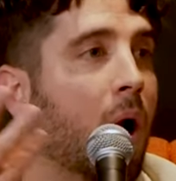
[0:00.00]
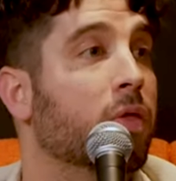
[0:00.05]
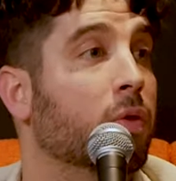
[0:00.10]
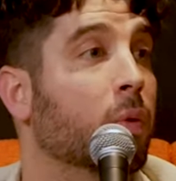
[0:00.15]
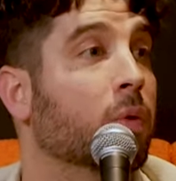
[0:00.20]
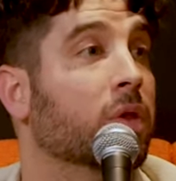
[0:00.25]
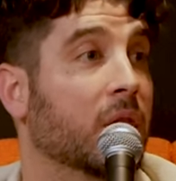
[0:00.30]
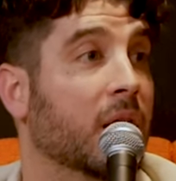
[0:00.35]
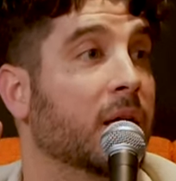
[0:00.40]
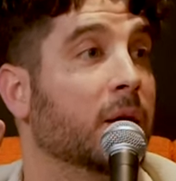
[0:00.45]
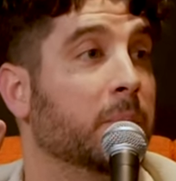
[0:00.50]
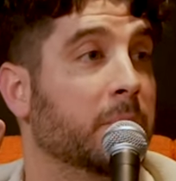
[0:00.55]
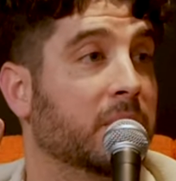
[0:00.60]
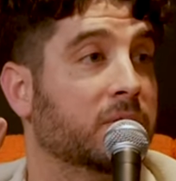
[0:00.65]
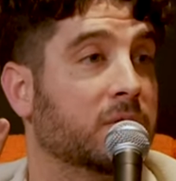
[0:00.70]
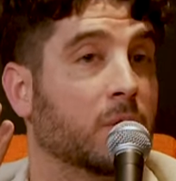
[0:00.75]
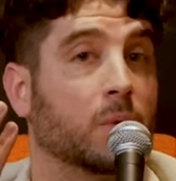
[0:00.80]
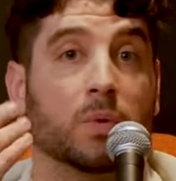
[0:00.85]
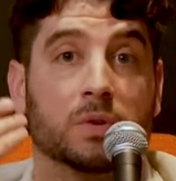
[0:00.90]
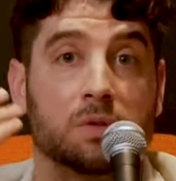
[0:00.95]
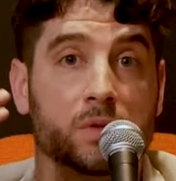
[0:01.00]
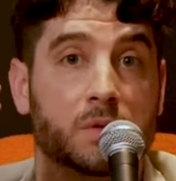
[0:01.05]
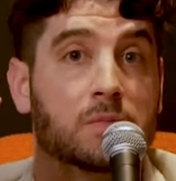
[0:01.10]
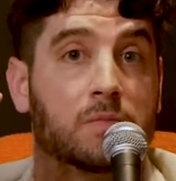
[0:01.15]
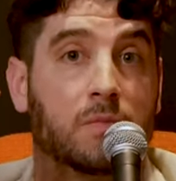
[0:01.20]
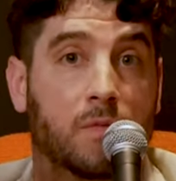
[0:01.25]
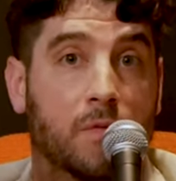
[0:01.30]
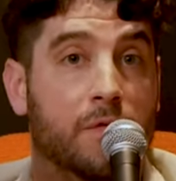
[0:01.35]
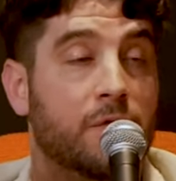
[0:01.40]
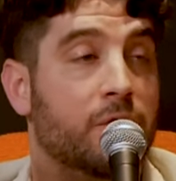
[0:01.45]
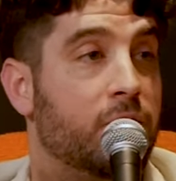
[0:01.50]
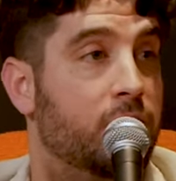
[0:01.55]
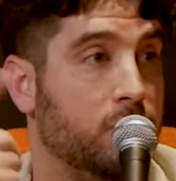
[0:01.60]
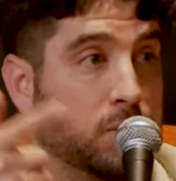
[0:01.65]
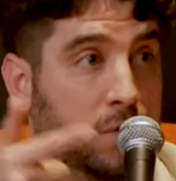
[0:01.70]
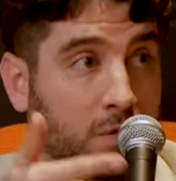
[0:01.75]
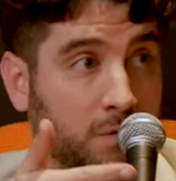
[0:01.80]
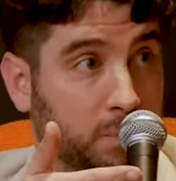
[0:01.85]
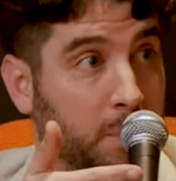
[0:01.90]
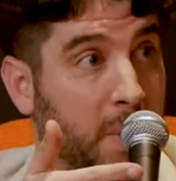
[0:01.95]
leg missing was
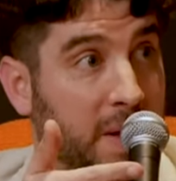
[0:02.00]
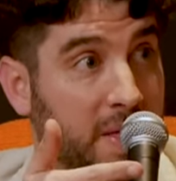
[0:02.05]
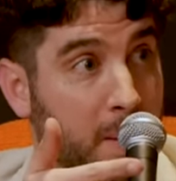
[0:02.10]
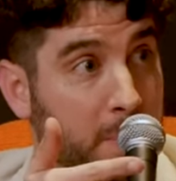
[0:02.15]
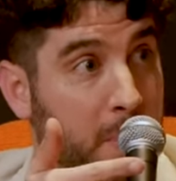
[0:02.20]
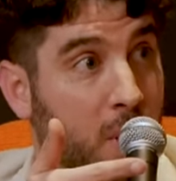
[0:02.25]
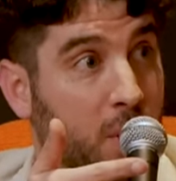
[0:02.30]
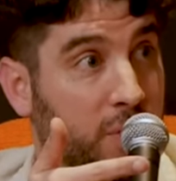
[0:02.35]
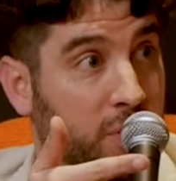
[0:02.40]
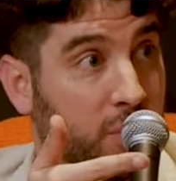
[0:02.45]
by that par